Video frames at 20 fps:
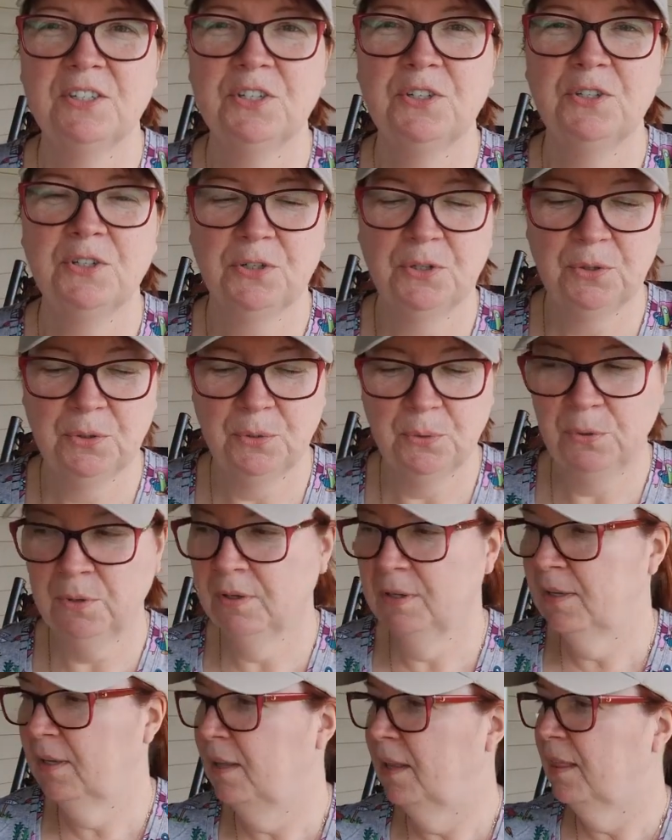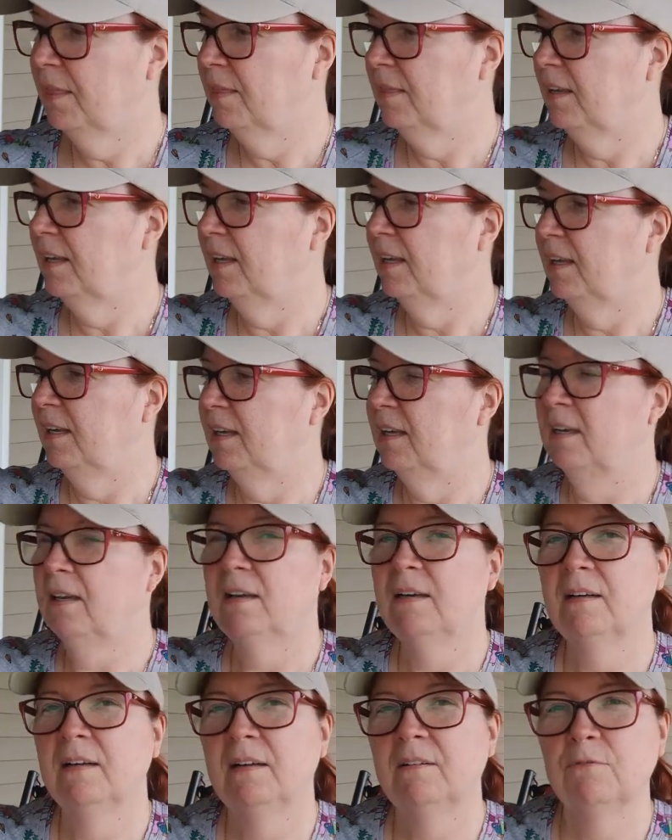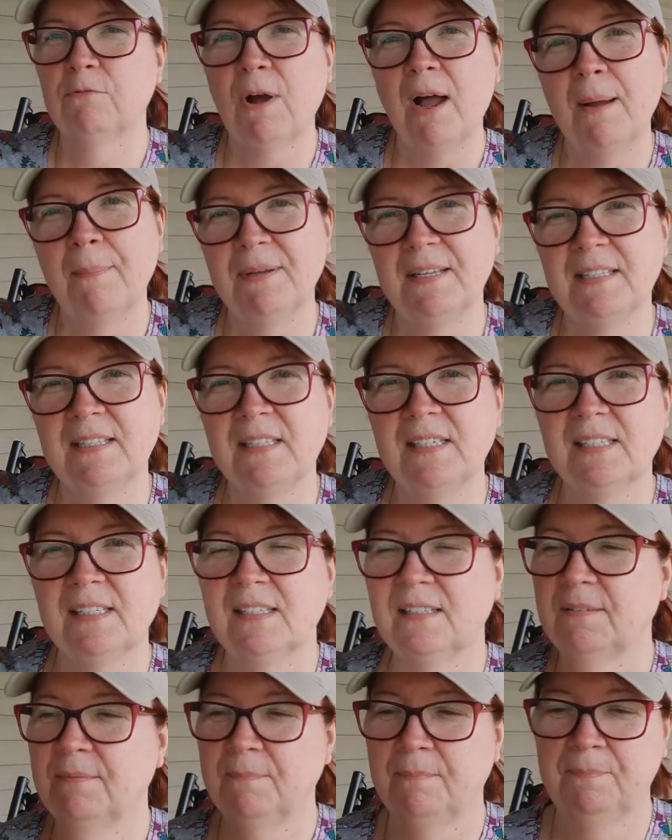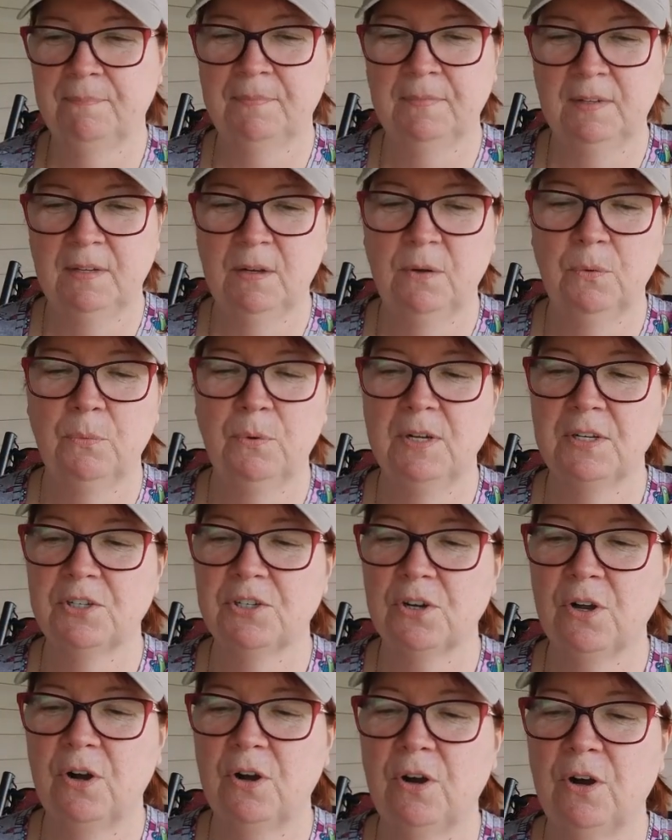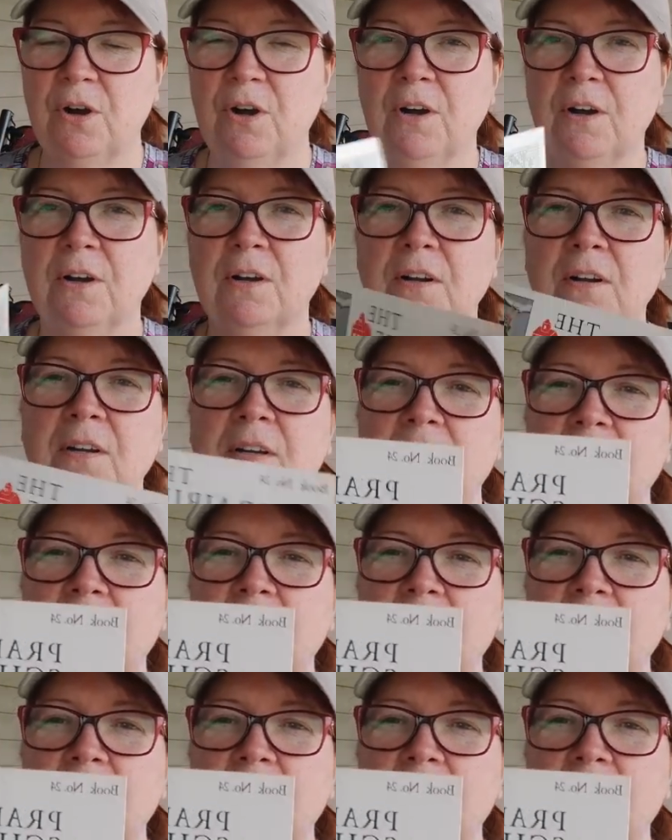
to do the robins, which are,